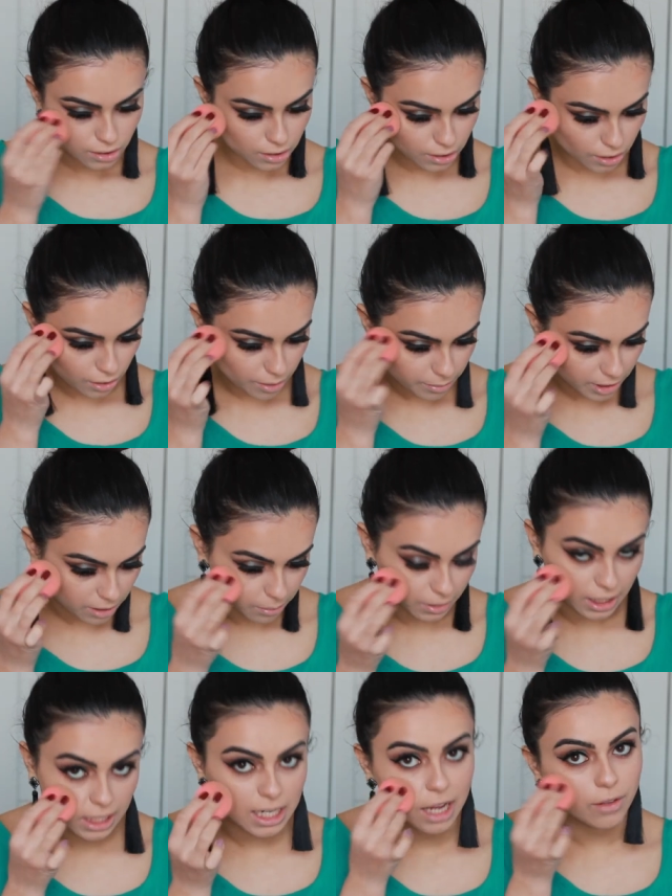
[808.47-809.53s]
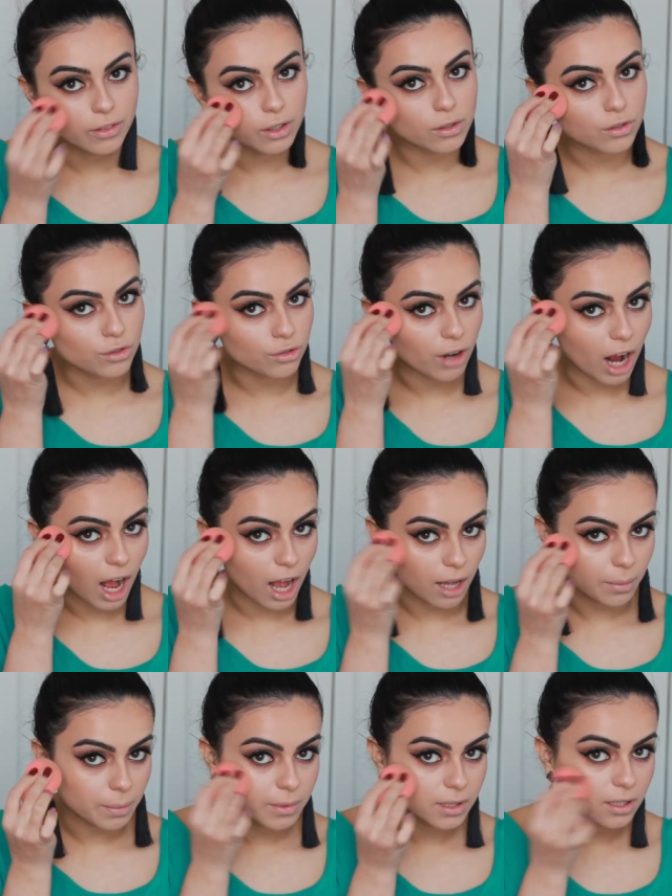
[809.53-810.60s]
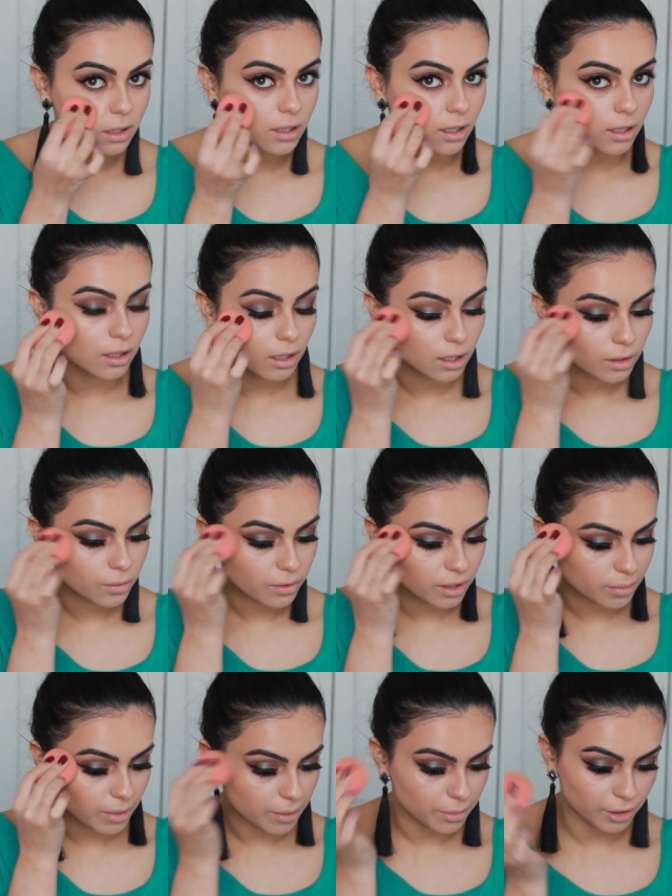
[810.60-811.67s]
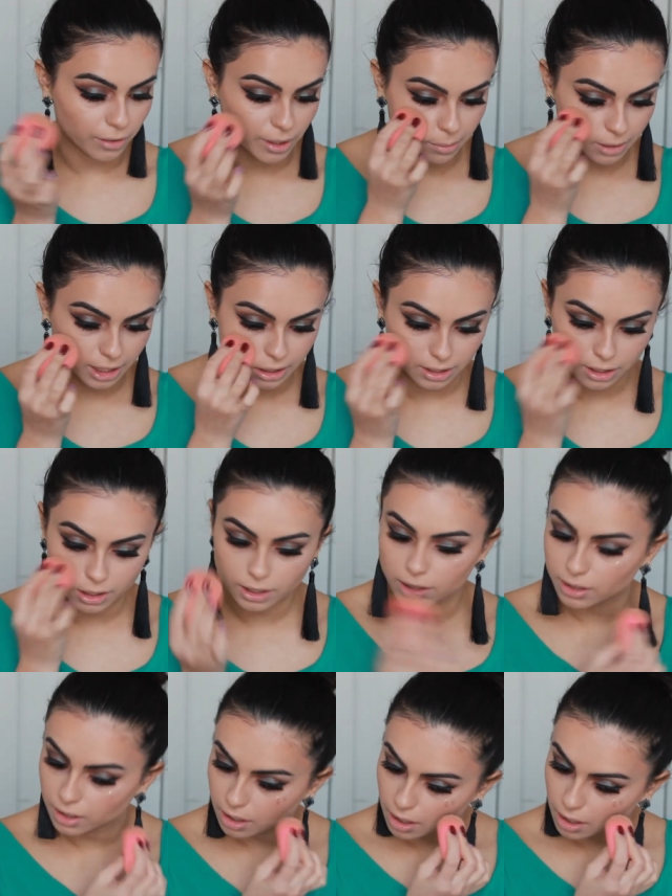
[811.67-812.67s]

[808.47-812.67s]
So I'm going to blend out those drops with my beauty blender.